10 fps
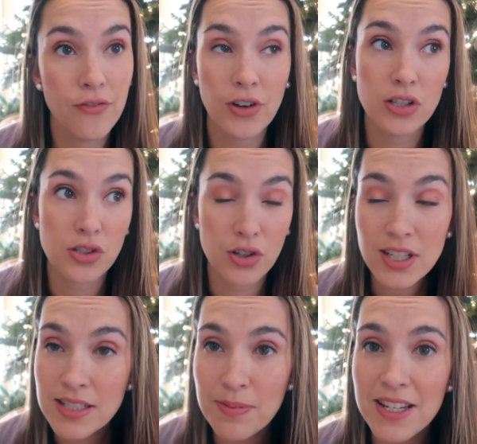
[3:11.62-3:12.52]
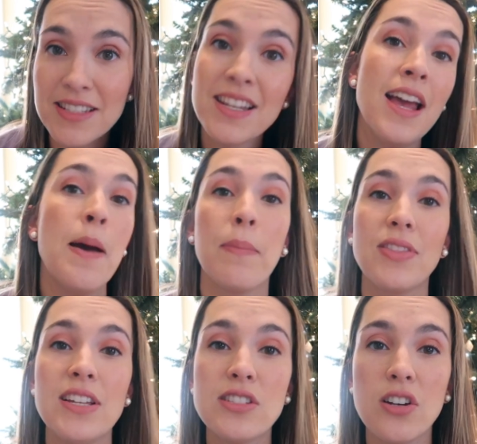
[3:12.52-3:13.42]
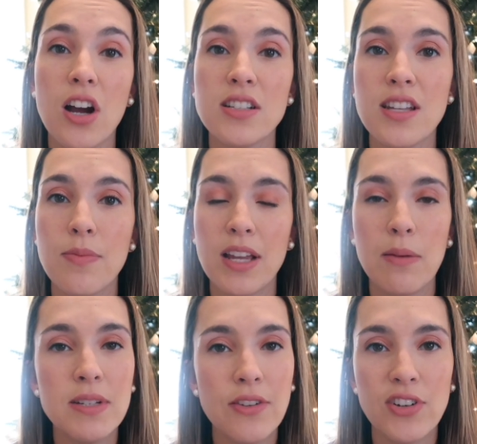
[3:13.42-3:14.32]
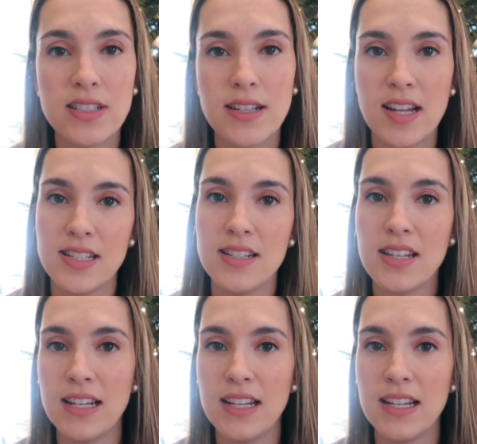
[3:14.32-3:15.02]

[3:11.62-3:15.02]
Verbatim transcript: first Christmas, but these are awesome. They come in different sizes.